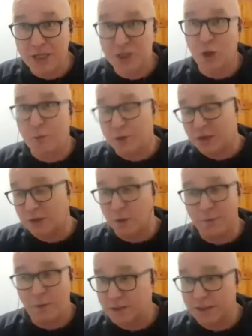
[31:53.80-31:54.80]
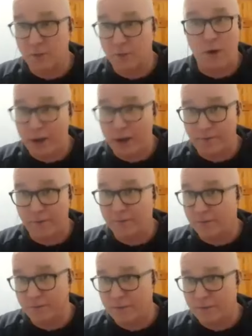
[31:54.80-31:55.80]
too, but there's one person uh,
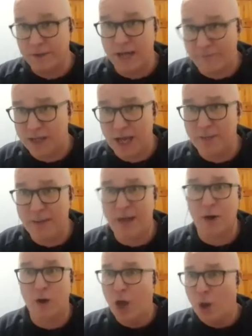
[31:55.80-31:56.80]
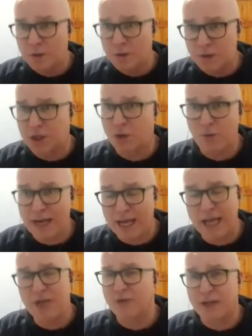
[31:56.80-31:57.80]
from the day first day I met her with such a great
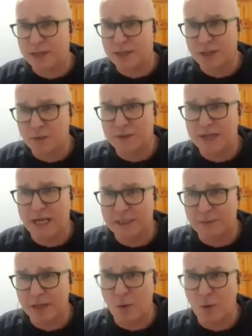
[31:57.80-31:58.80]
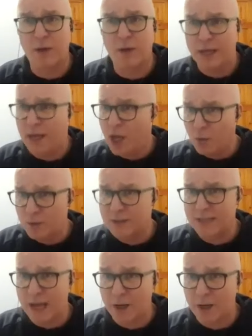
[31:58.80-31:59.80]
interest and enthusiasm in Camogie was
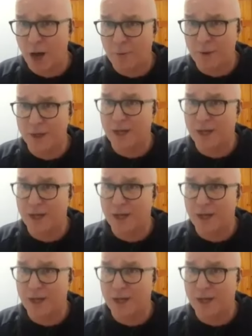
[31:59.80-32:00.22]
Sarah Govern.